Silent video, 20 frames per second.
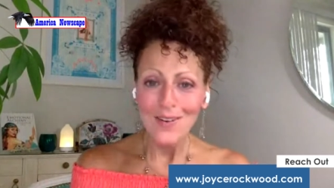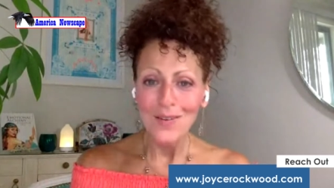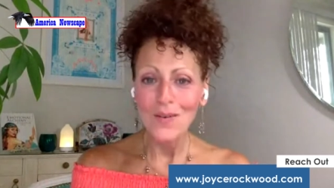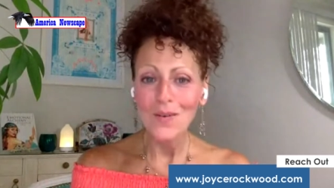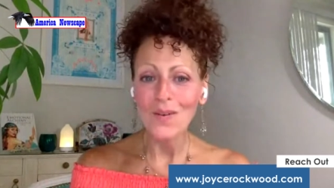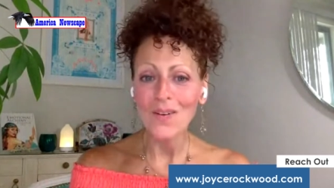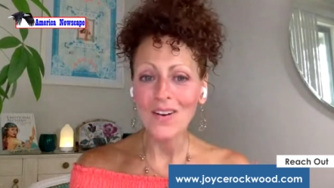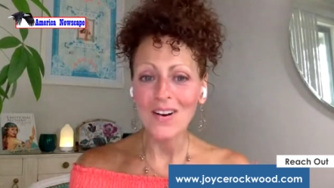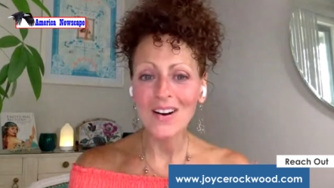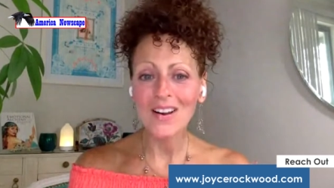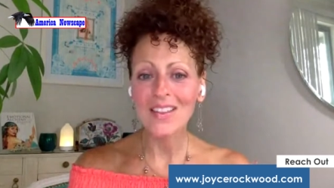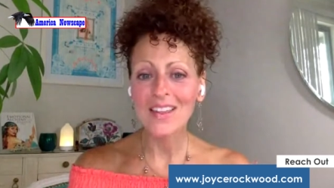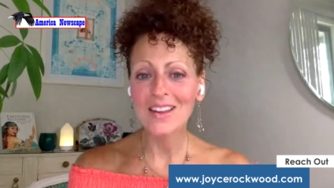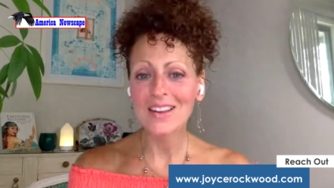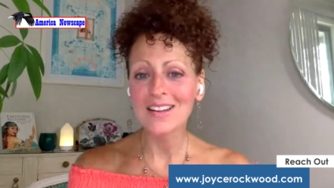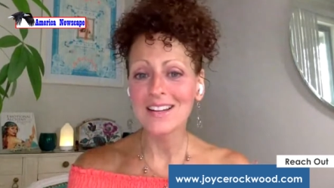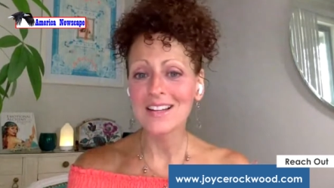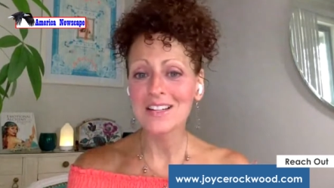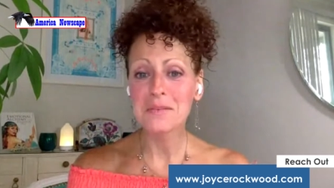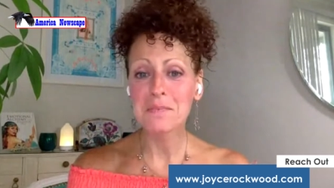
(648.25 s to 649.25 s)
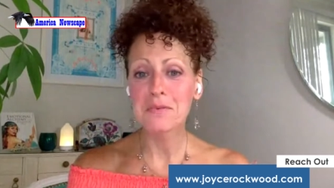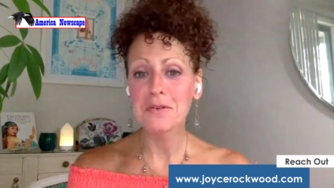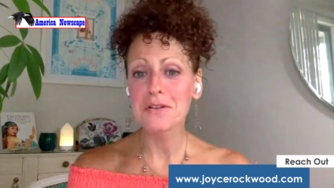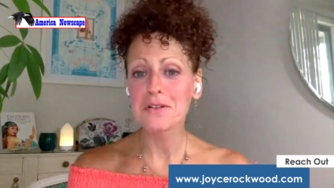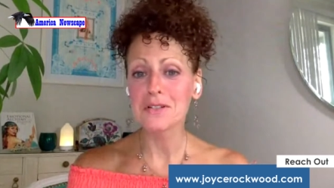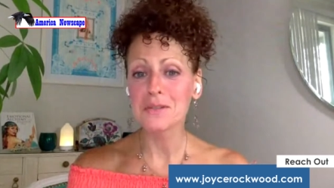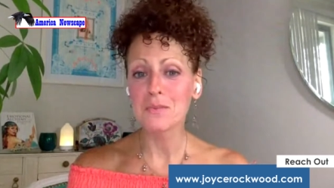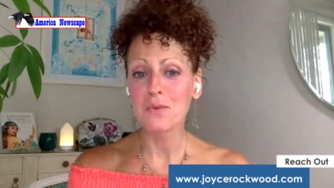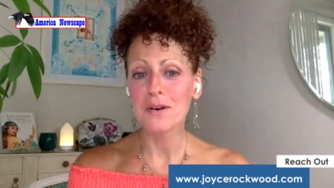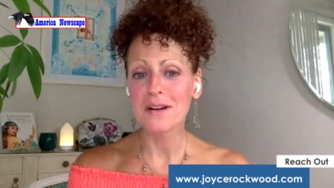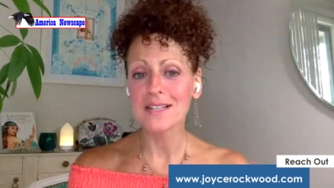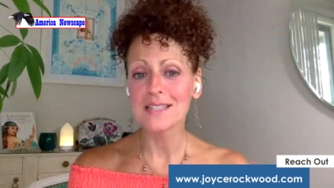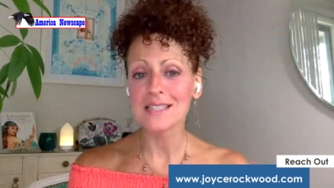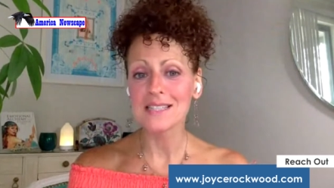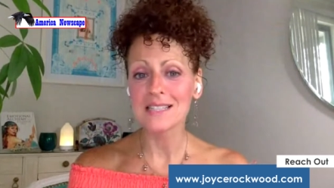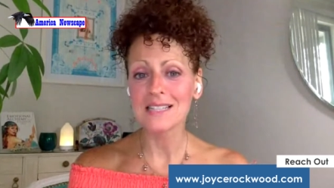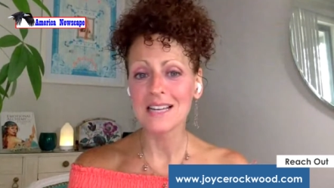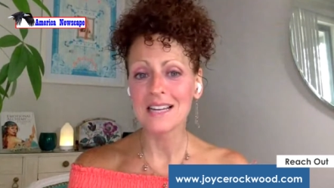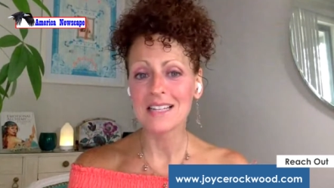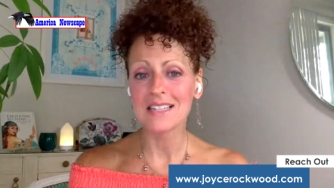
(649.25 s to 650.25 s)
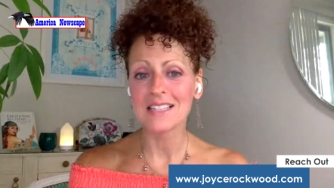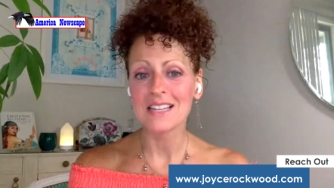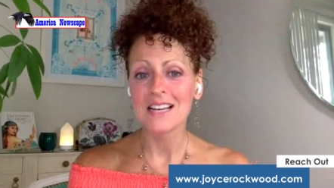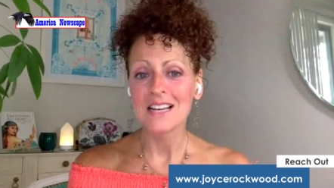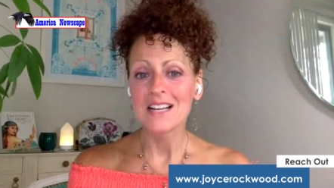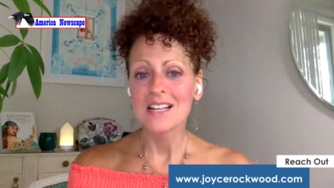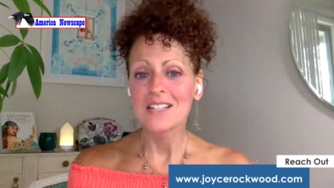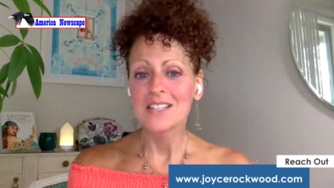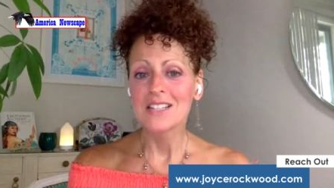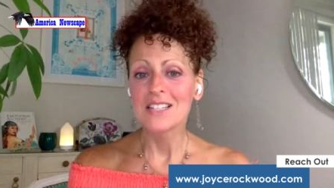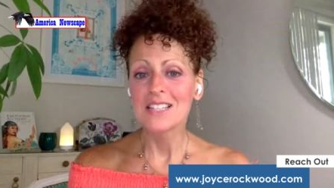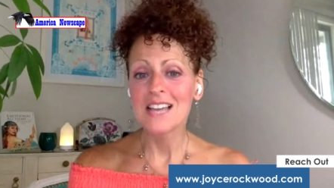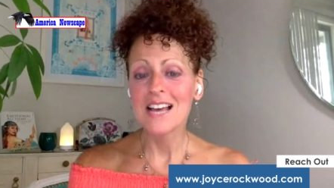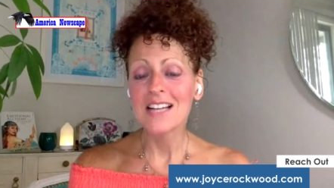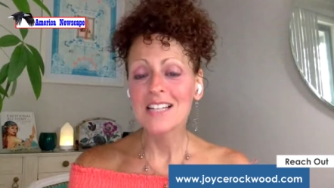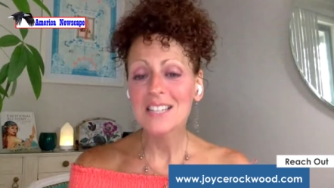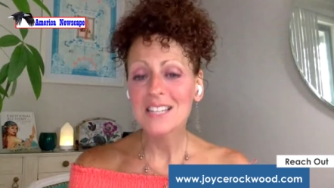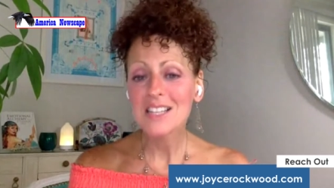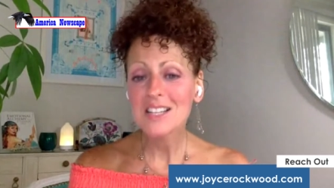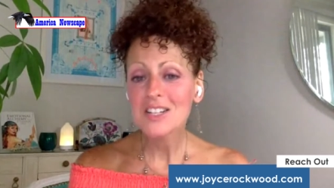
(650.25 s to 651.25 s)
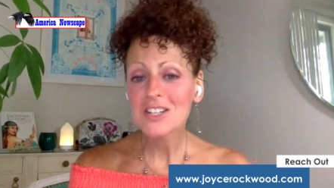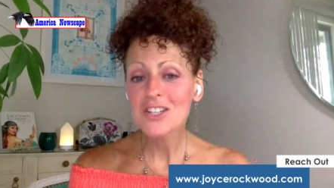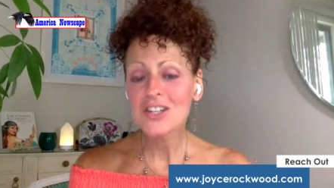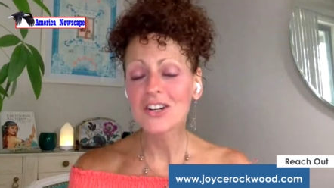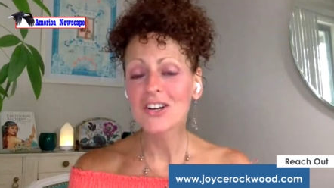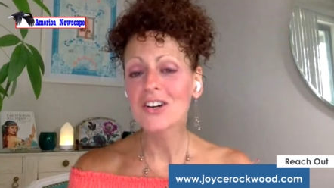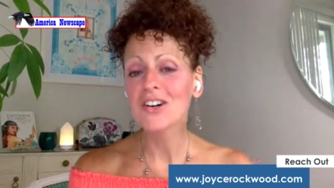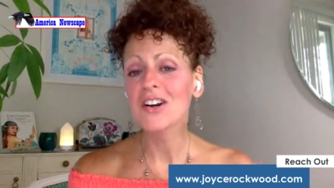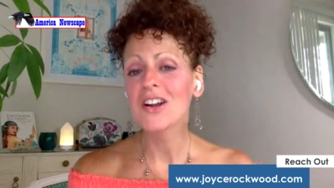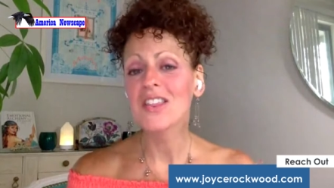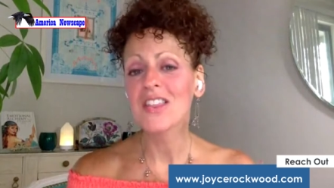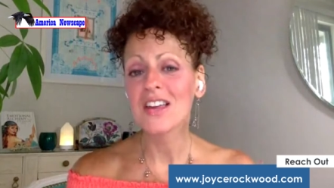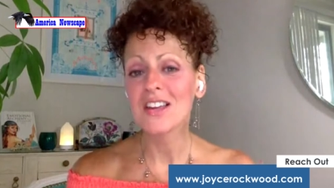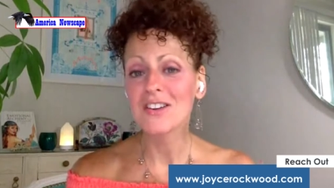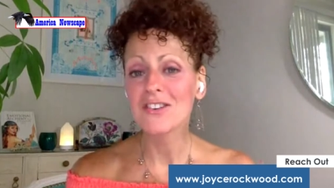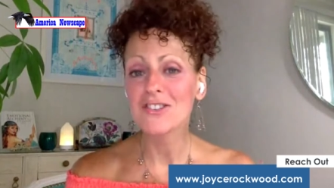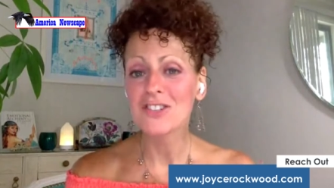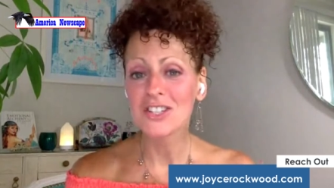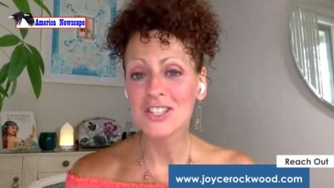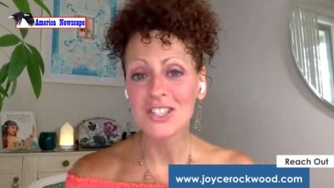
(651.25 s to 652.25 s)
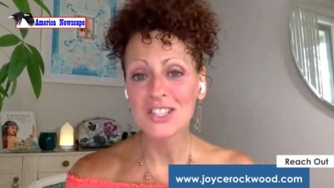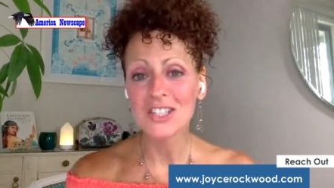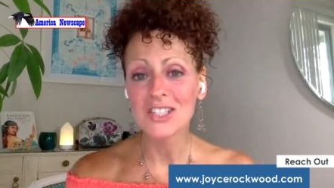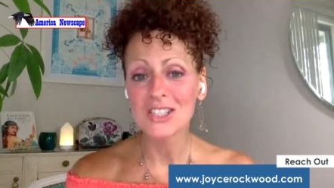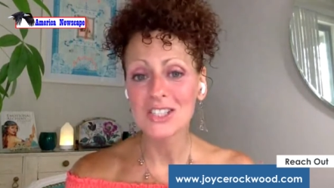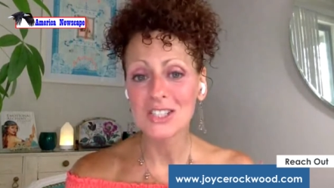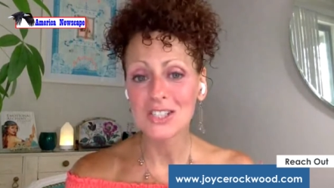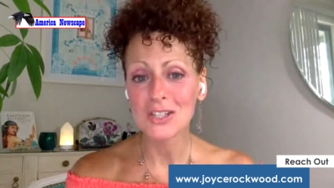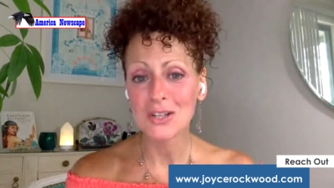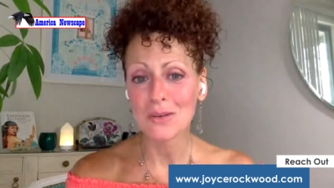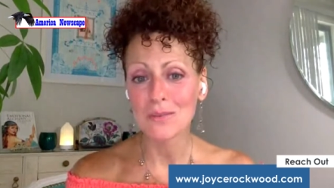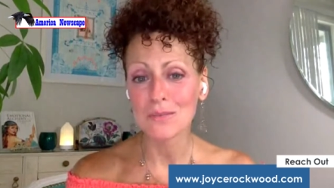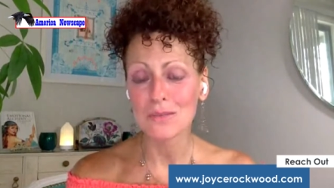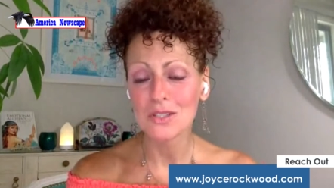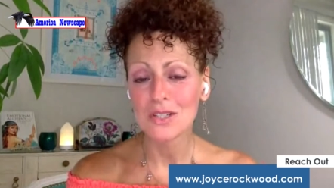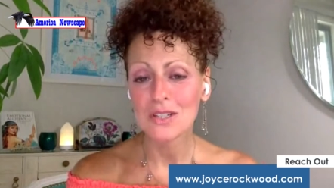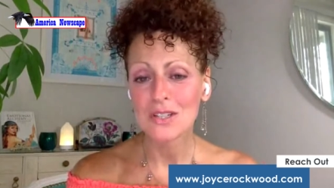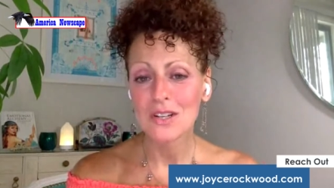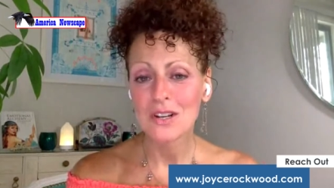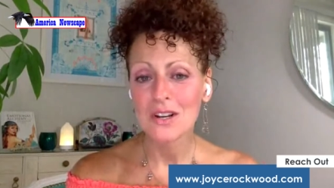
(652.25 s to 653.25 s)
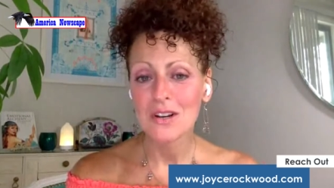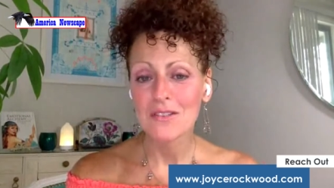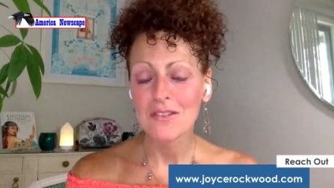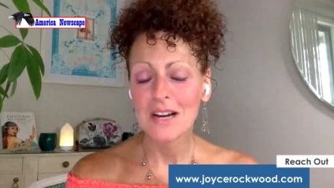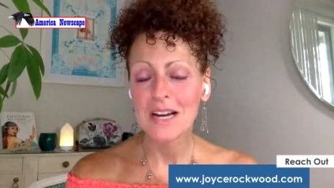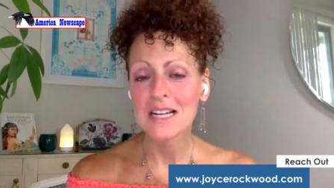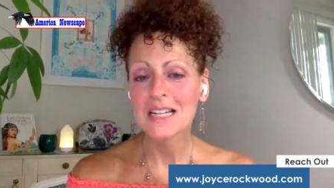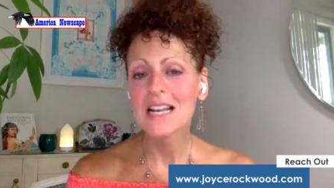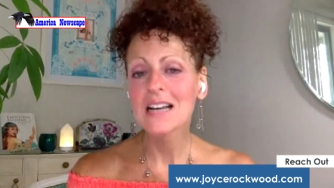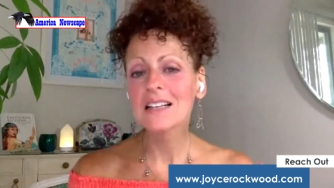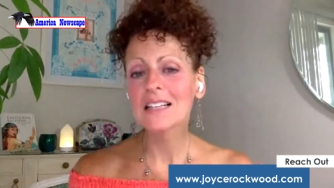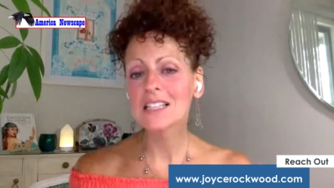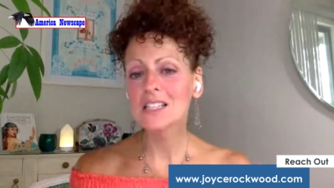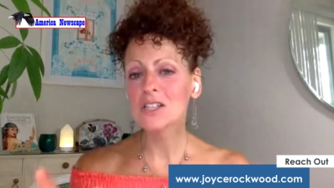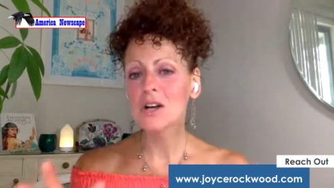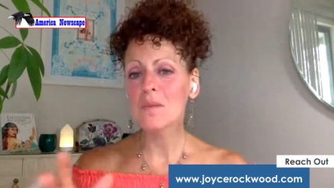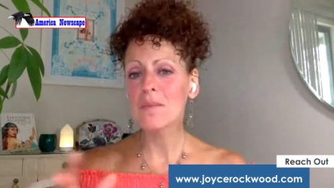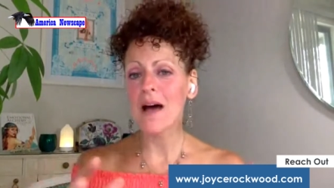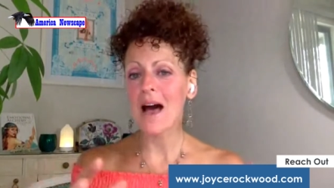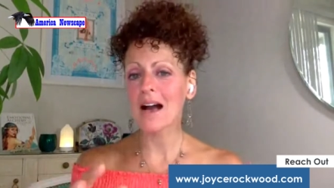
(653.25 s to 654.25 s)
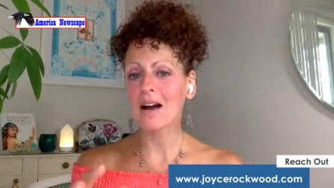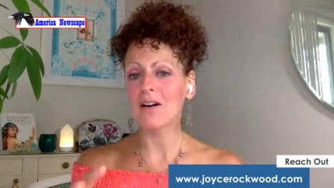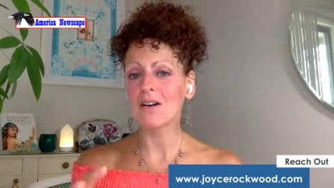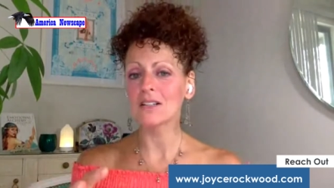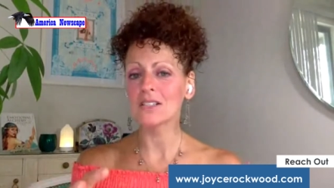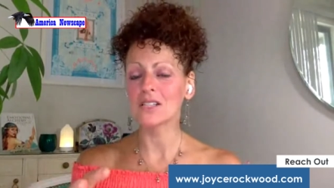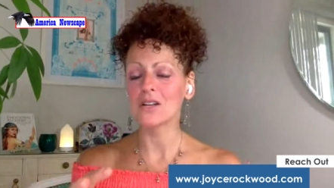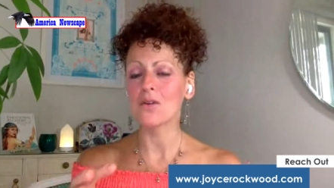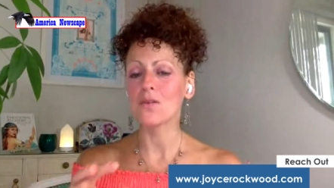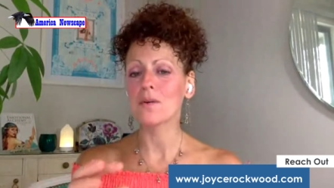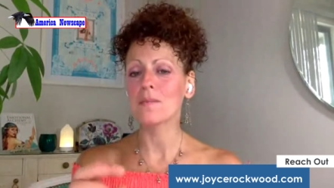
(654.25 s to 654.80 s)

or that you need to produce more insulin to tend to the sugar that you just consumed, right? Now let's go back also.